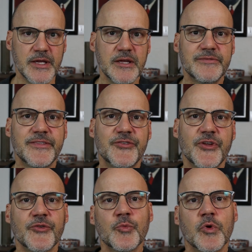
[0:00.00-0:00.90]
If this
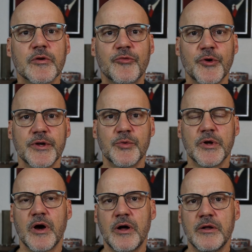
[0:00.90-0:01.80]
doesn't work for you
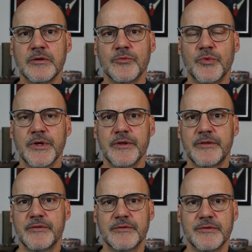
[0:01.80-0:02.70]
at all
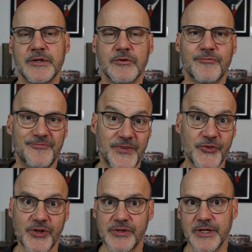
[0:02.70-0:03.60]
with,
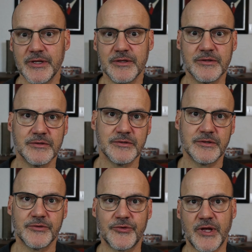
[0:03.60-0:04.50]
physically
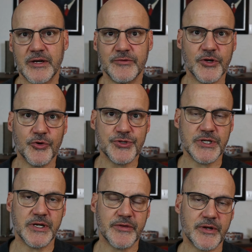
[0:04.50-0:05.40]
kind of
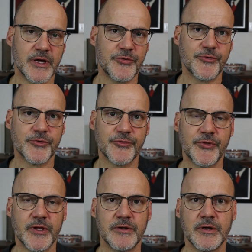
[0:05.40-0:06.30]
negotiating the nostrils,
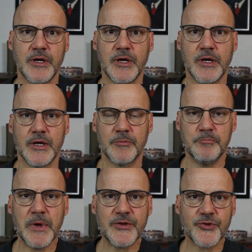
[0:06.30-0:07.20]
then
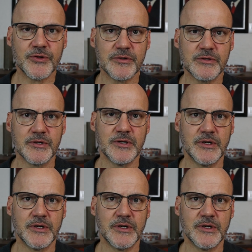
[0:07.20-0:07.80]
mental